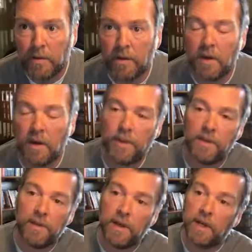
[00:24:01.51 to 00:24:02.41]
The
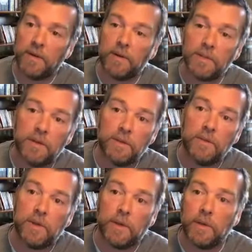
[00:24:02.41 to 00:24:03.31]
company then enters
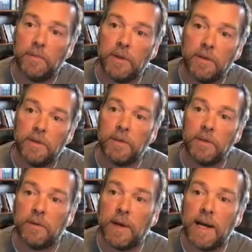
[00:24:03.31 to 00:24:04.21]
into an agreement
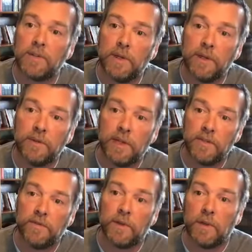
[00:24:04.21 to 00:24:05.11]
to gradually
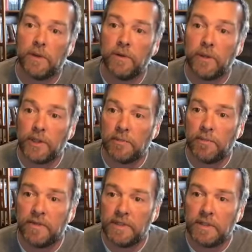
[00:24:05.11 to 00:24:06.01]
transfer ownership
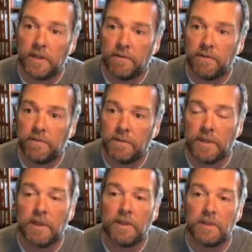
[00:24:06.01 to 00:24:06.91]
of itself to
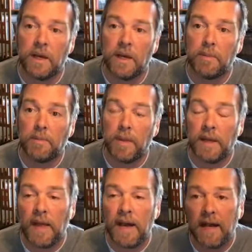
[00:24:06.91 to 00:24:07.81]
the ESOP.
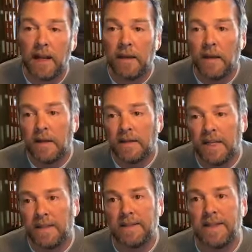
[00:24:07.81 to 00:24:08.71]
And that
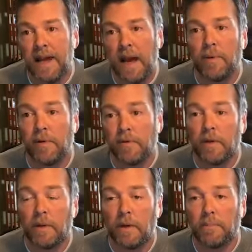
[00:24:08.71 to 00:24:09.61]
tends to happen over
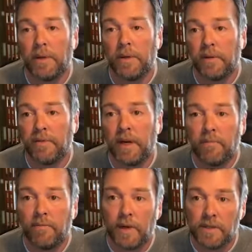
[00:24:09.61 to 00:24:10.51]
a long period of
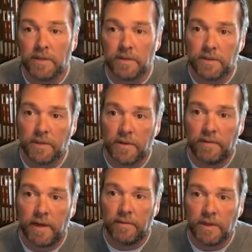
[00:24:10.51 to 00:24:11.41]
time. For us, it's
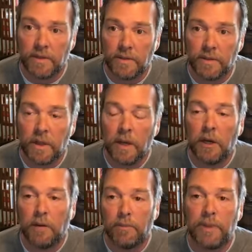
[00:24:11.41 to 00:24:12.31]
35 years
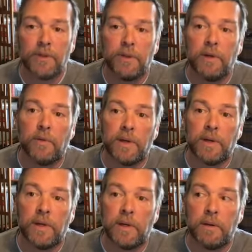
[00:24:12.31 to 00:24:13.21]
because you don't
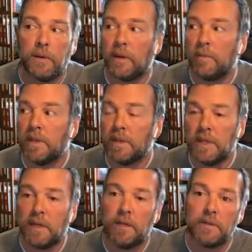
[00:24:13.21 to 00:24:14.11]
want to, you know, be
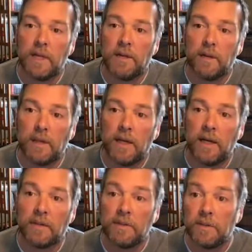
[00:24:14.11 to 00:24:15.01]
10 years down the
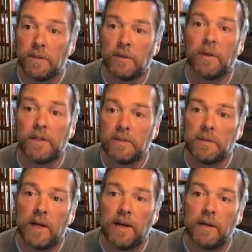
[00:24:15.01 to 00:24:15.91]
line, still growing,
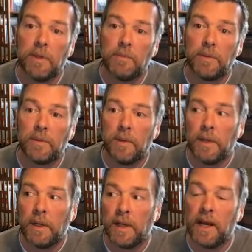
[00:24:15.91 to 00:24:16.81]
still hiring people
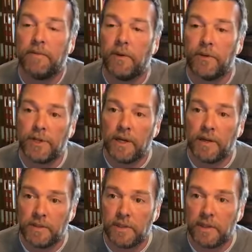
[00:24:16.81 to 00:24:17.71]
and have no
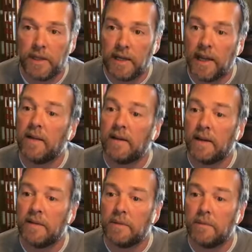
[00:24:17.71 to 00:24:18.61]
shares to like
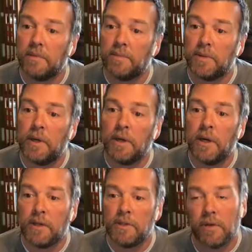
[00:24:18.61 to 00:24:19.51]
allocate to people.
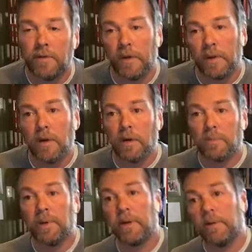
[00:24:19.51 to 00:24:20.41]
So over a longer
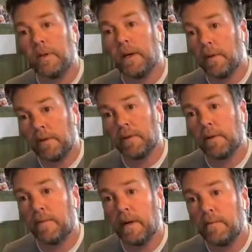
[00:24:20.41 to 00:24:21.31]
period of time, like
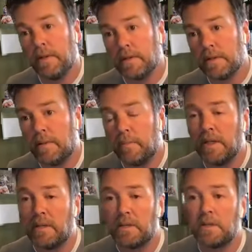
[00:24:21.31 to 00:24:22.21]
35 years, that
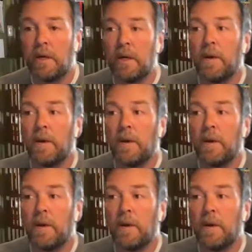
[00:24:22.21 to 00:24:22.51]
means